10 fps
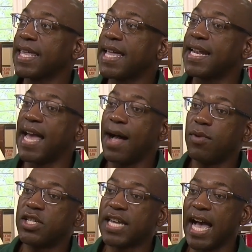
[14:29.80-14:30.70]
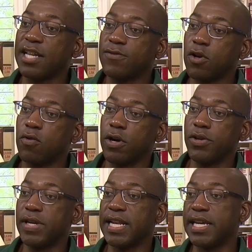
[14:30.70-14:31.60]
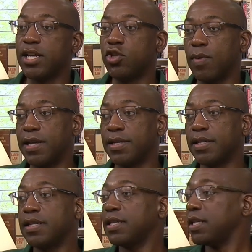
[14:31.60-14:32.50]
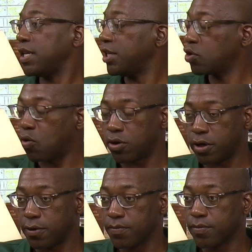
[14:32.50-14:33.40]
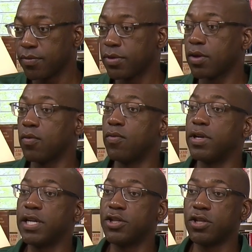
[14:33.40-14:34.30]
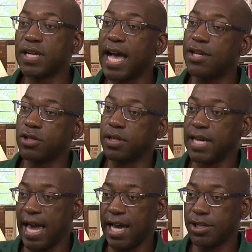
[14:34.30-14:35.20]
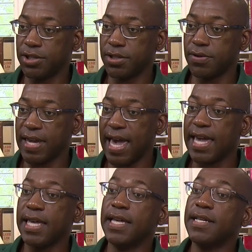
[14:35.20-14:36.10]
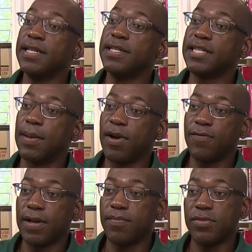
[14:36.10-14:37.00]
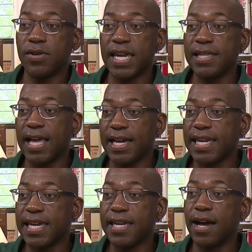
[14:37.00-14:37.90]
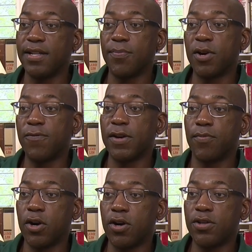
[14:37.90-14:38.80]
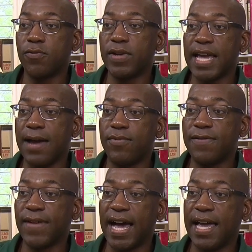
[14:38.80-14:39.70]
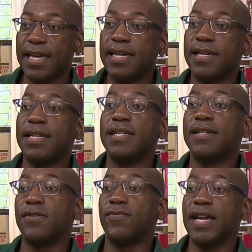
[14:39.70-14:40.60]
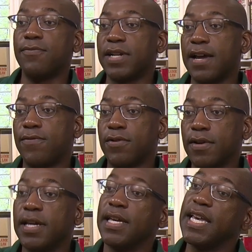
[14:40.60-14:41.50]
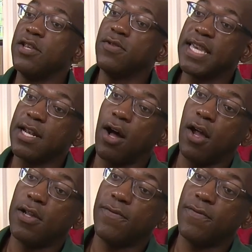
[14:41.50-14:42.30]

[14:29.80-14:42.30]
and how much cash flow are you getting each month, each quarter. What is your cash on cash, okay? Some of them you get lucky on the perfect bird, the rehab, refi, the rent, whatever, and you get all